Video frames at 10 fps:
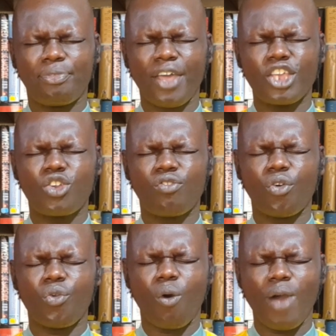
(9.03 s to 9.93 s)
Thank you for
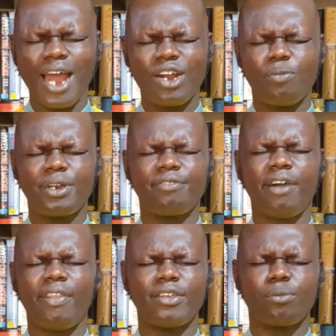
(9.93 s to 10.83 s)
your word, Almighty
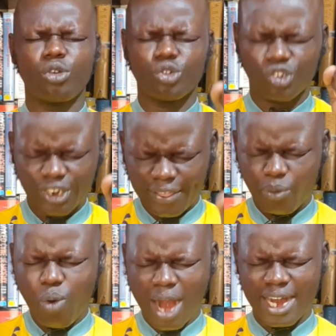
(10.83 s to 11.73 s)
Father, as I'm going to share the
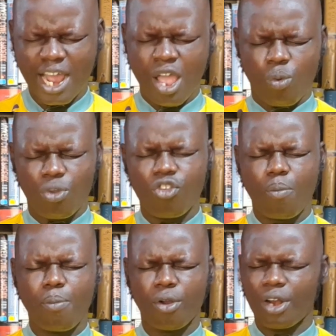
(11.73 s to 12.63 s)
word with your
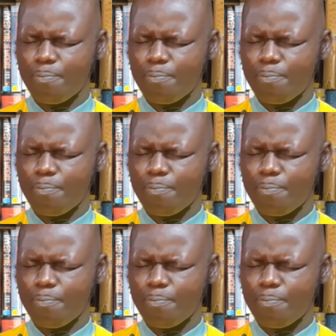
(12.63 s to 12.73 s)
people.